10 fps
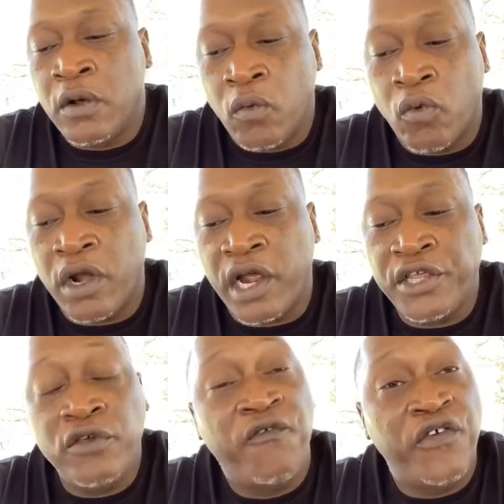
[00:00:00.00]
what are
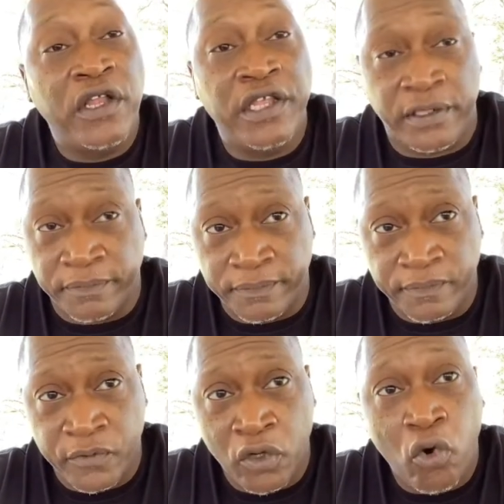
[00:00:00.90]
you feeling
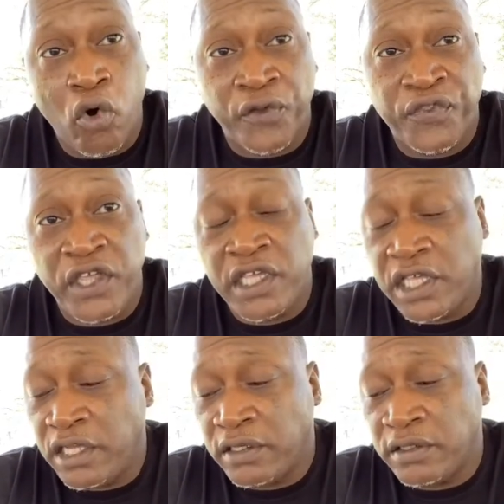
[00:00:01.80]
or
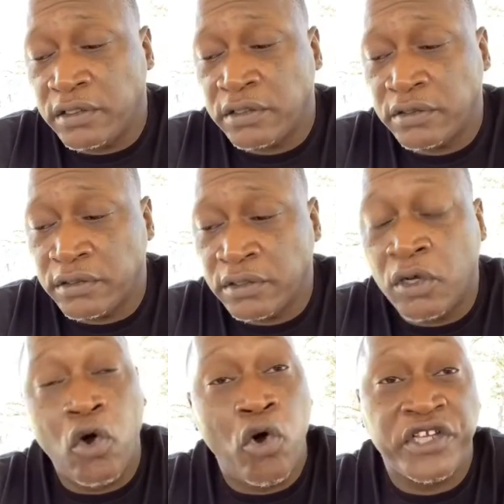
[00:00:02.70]
thinking
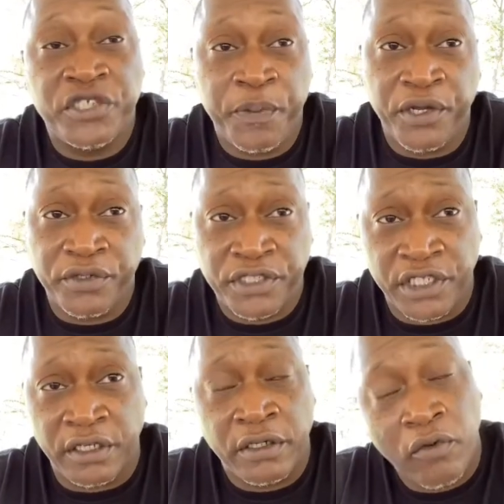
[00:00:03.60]
or
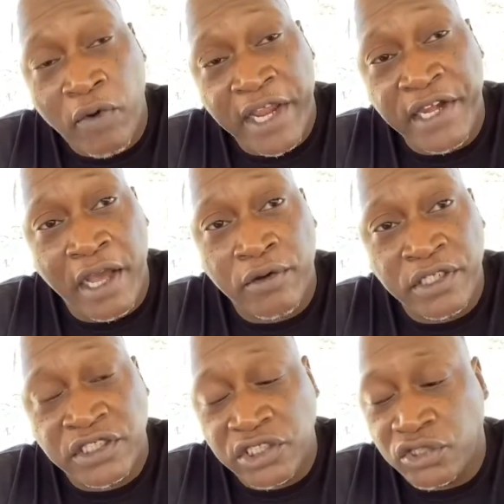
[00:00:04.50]
experiencing right now in
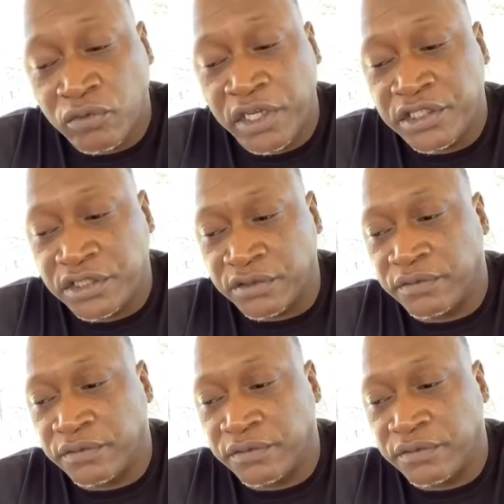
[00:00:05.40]
this situation?